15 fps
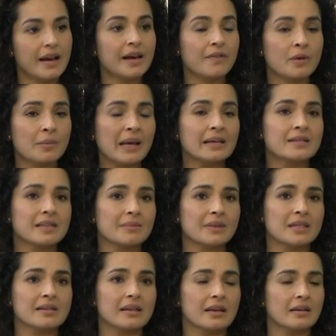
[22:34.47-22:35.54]
And it remains to
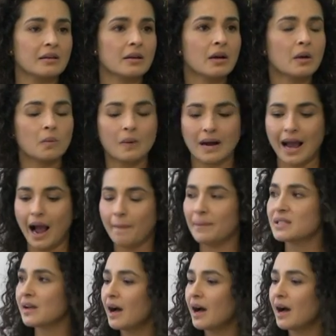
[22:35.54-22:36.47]
be seen what happens.